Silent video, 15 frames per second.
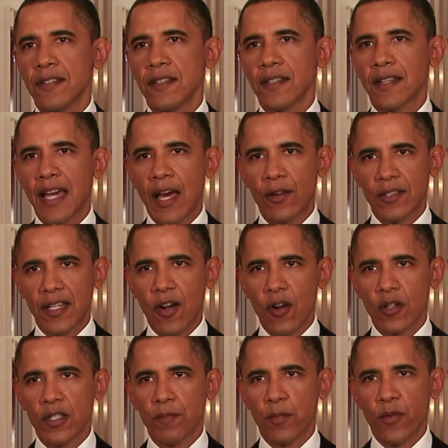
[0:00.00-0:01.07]
and
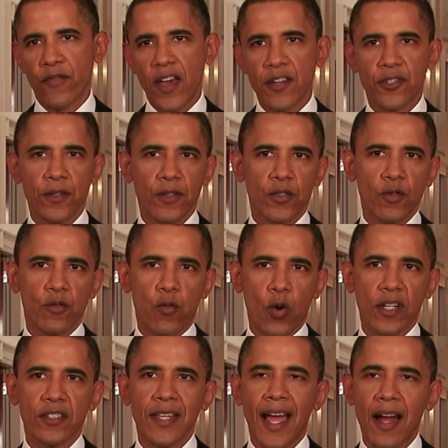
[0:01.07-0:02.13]
counterterrorism professionals who've
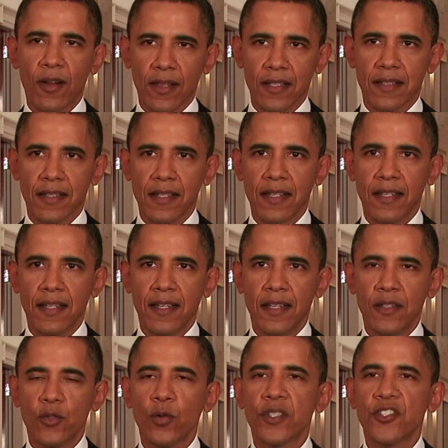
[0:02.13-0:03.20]
worked tirelessly
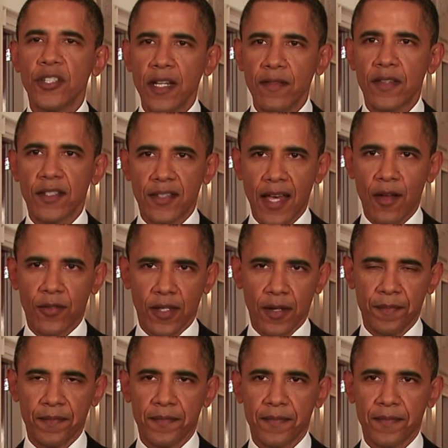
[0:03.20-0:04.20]
to achieve this outcome.